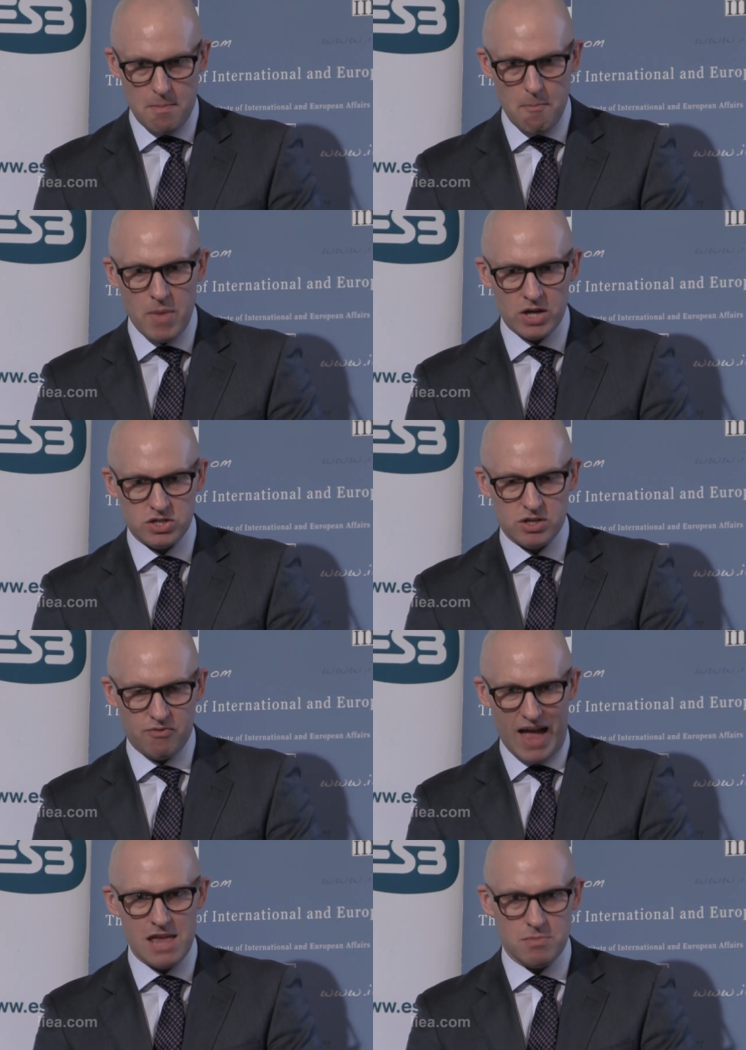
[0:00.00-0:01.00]
much of the
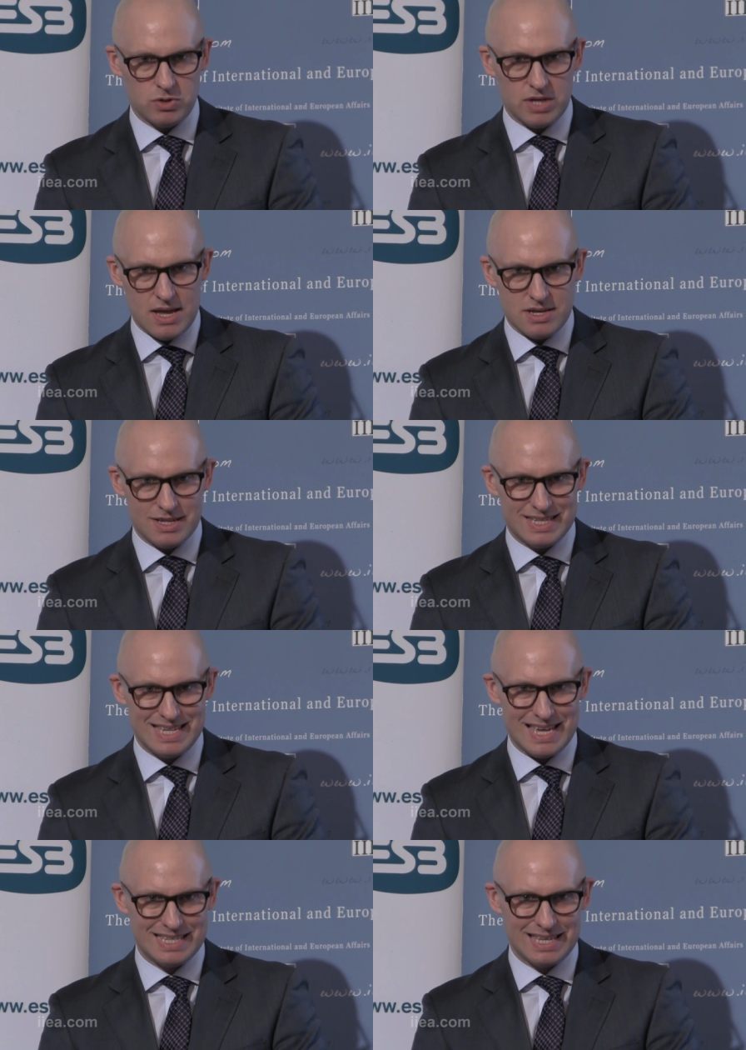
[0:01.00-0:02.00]
valuable data
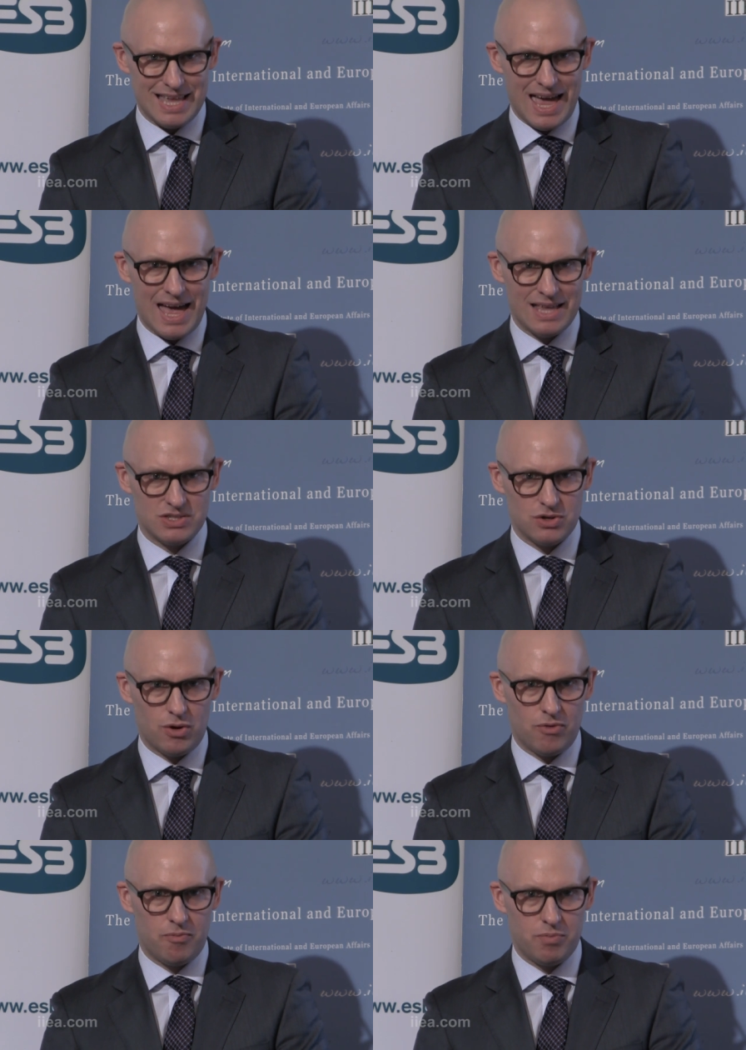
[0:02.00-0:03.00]
sits in the hands
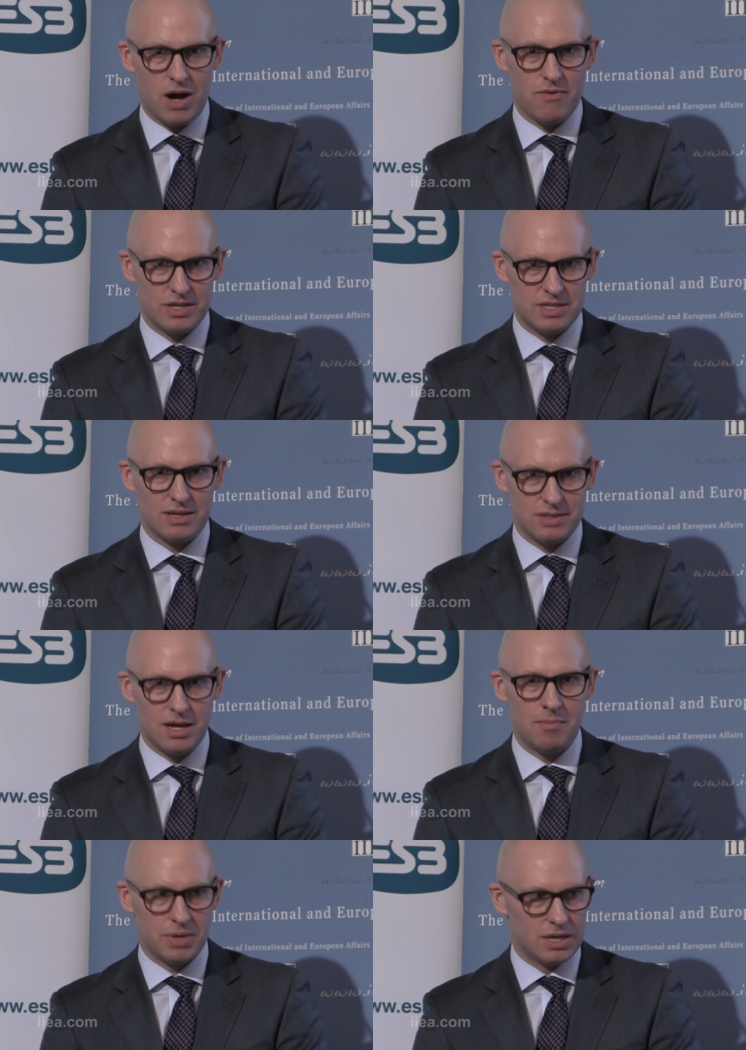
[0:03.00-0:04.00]
of private sector
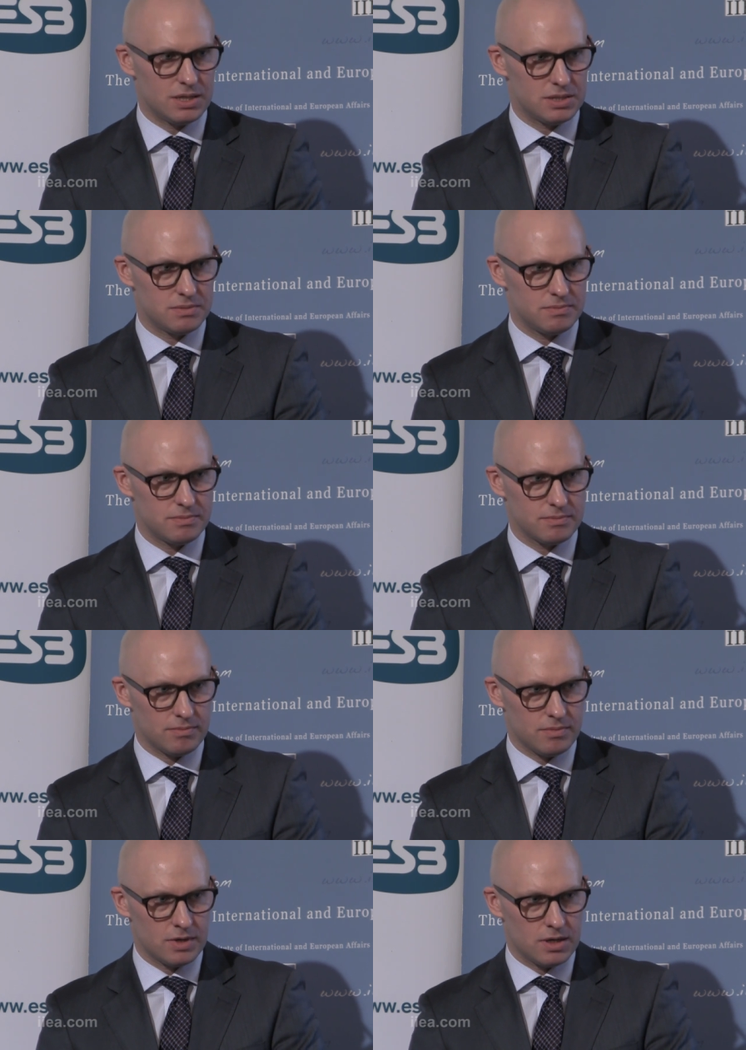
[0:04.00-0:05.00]
companies.
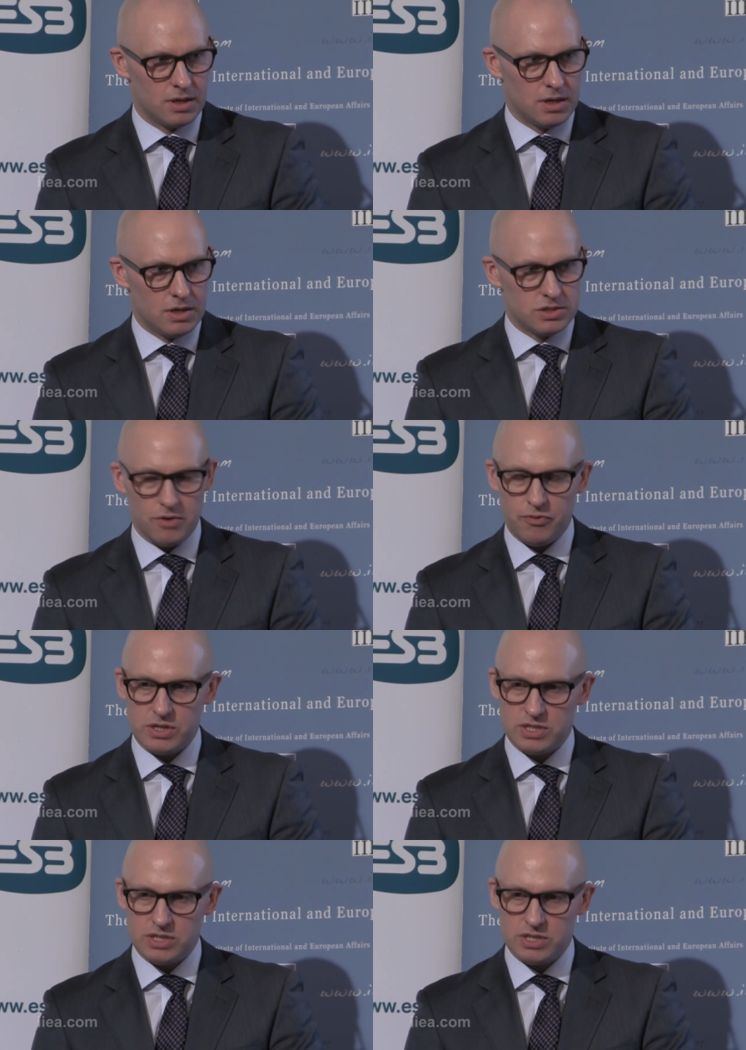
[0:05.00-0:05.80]
So, for